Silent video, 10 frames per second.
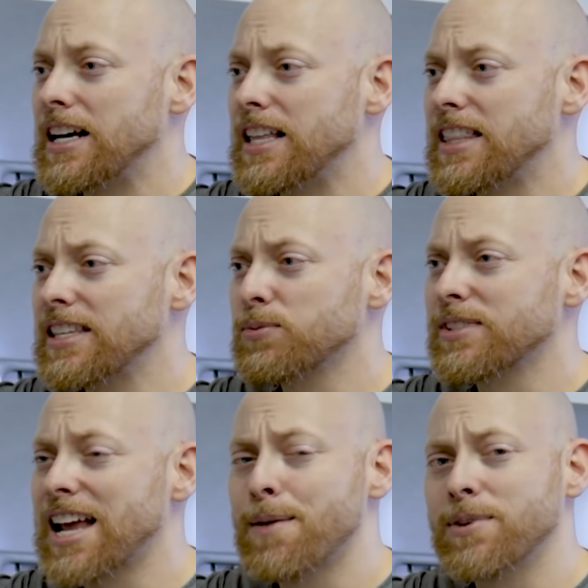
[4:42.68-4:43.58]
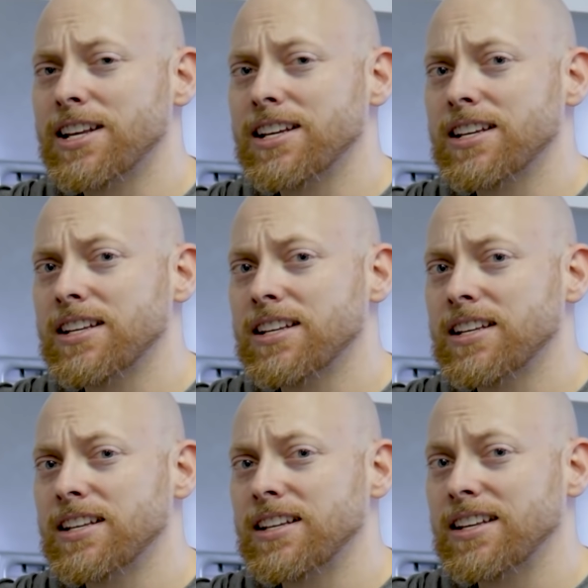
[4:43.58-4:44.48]
This was happening
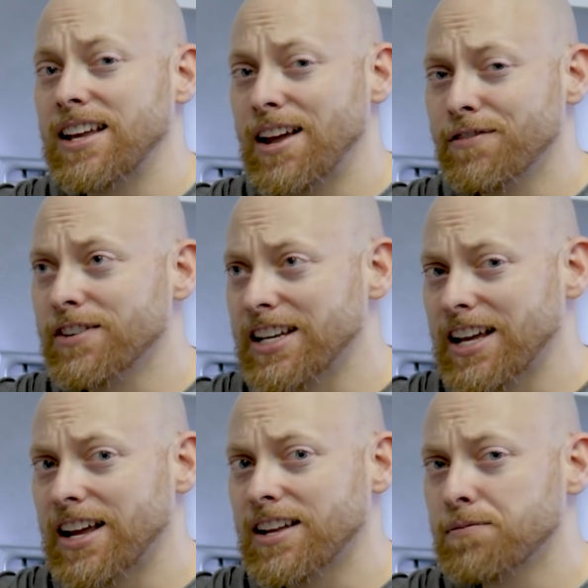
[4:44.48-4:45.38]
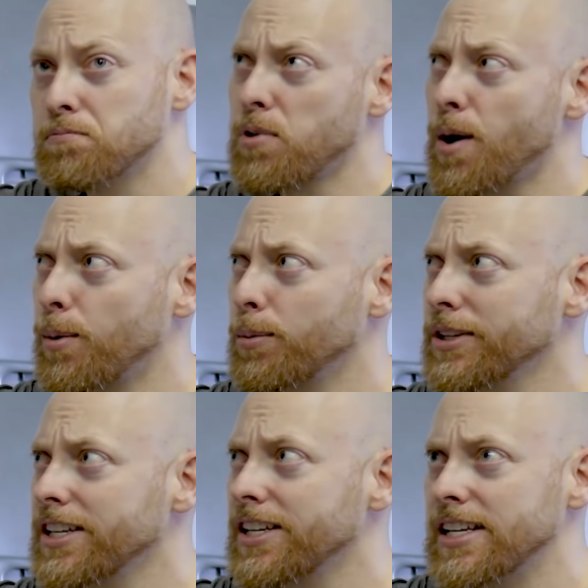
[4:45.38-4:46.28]
every day,
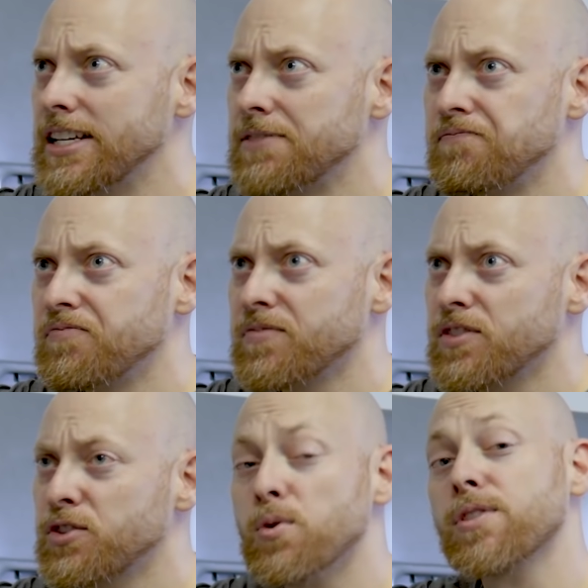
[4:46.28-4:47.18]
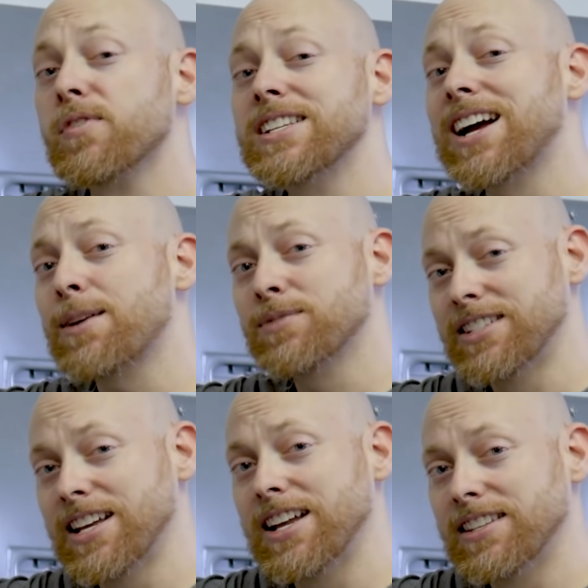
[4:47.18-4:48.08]
probably 2 or 3 times a
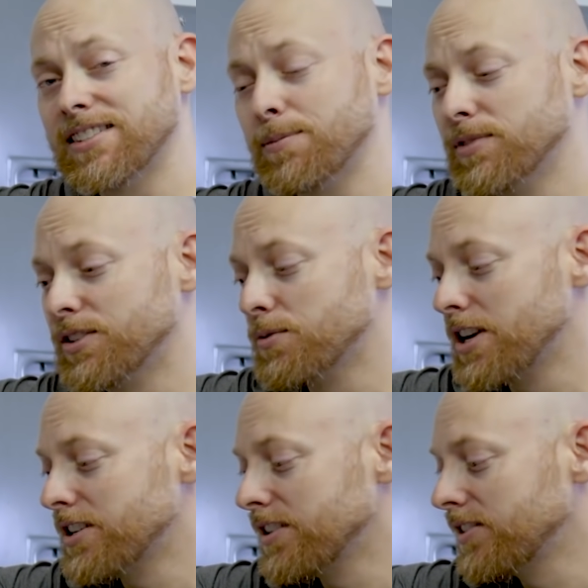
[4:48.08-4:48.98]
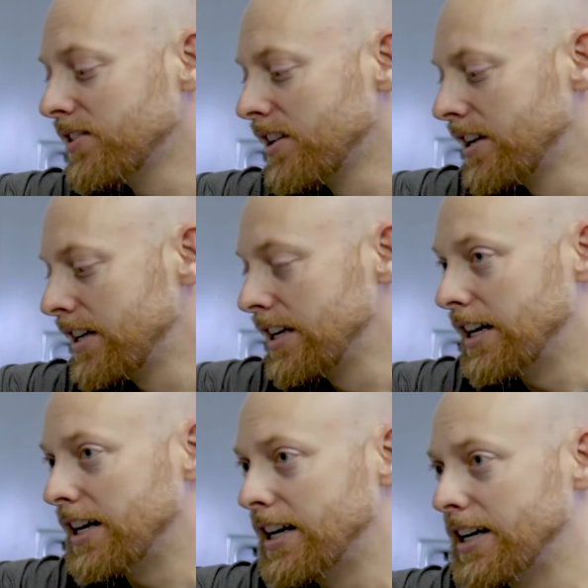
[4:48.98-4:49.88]
day in some situations.
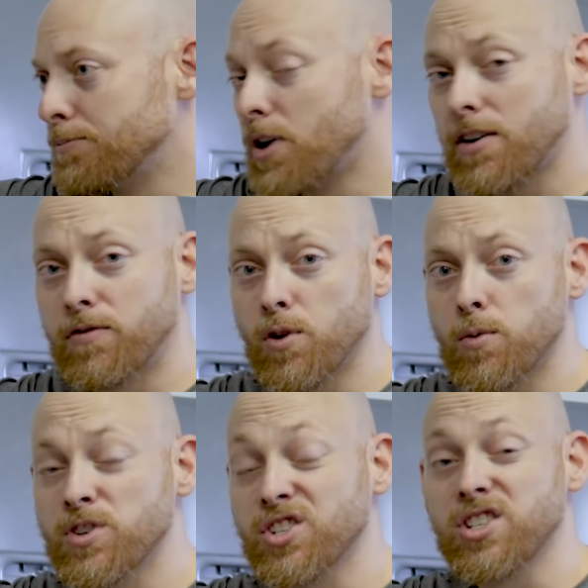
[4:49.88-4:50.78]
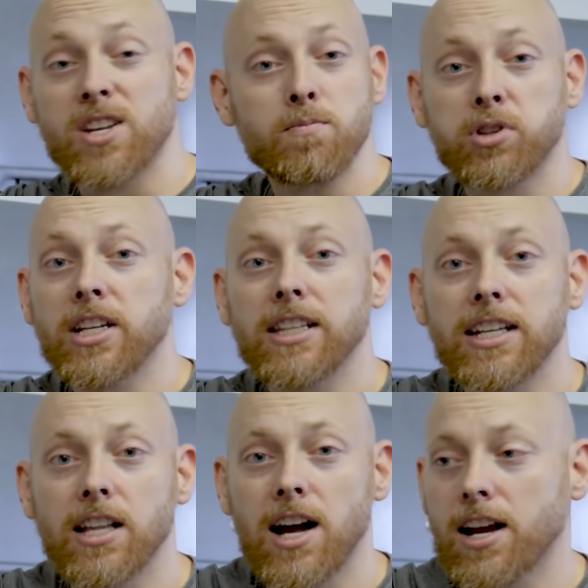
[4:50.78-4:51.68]
Mach 4 would just completely
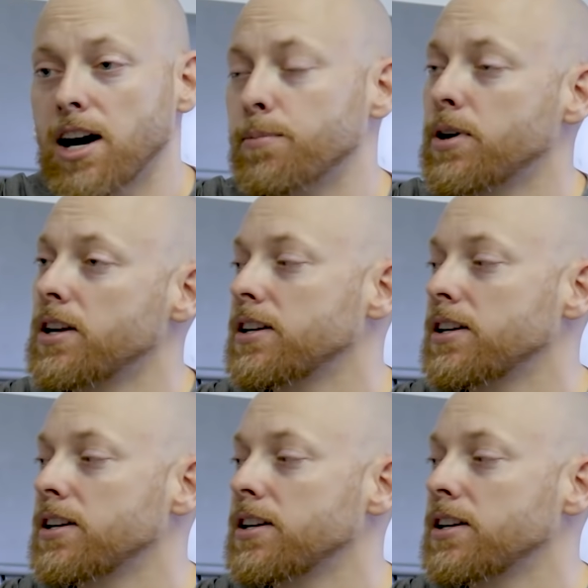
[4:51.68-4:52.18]
lock up.